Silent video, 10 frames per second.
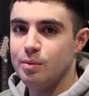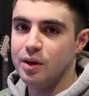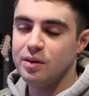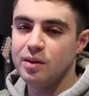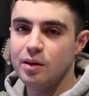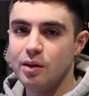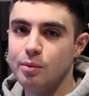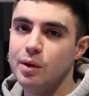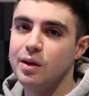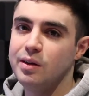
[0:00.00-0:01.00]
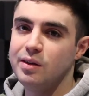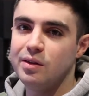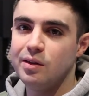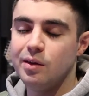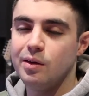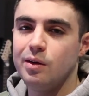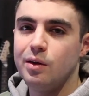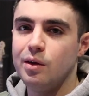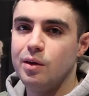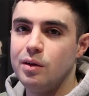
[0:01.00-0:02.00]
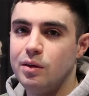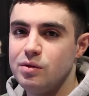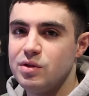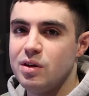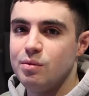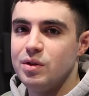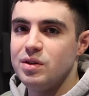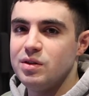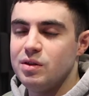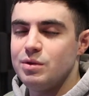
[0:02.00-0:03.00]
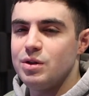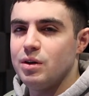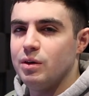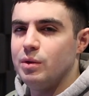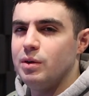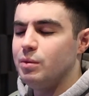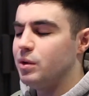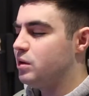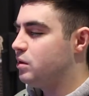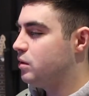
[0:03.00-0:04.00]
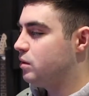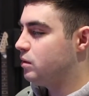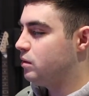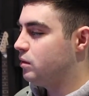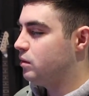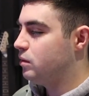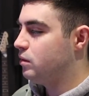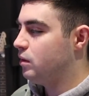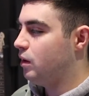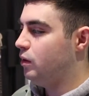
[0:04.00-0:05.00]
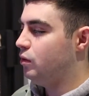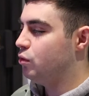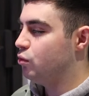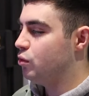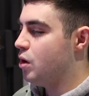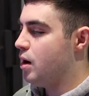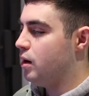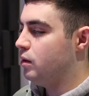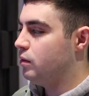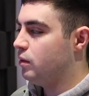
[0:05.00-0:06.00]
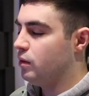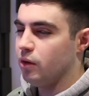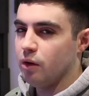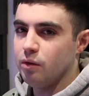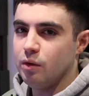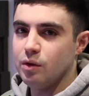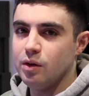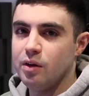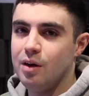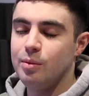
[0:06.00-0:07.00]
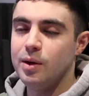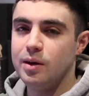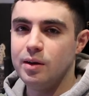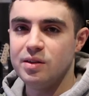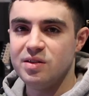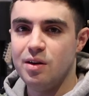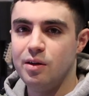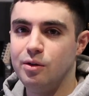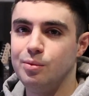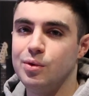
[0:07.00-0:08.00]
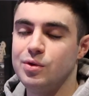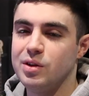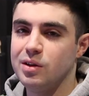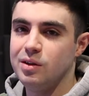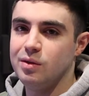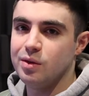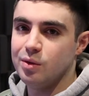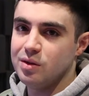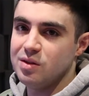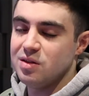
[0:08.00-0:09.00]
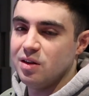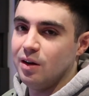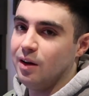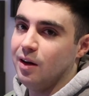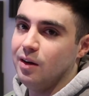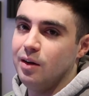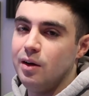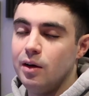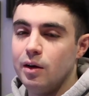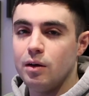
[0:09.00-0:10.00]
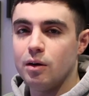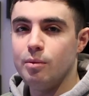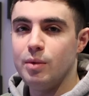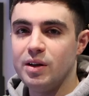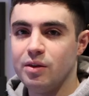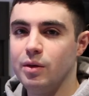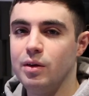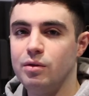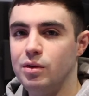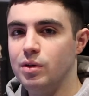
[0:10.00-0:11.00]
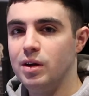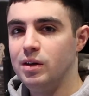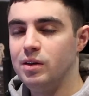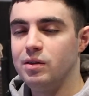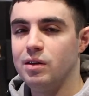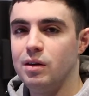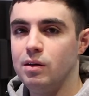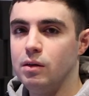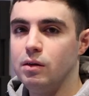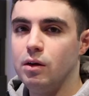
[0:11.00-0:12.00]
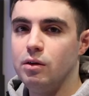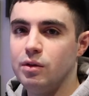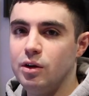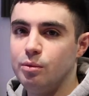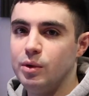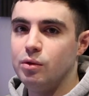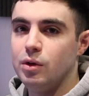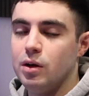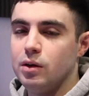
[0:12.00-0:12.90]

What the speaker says: against the kick and bass, for some reason I'm struggling with, which ain't great. So I think for the time being I'm going to start a new project, leave this one to sit again, come back to it in a few days, and hopefully it'll be all good.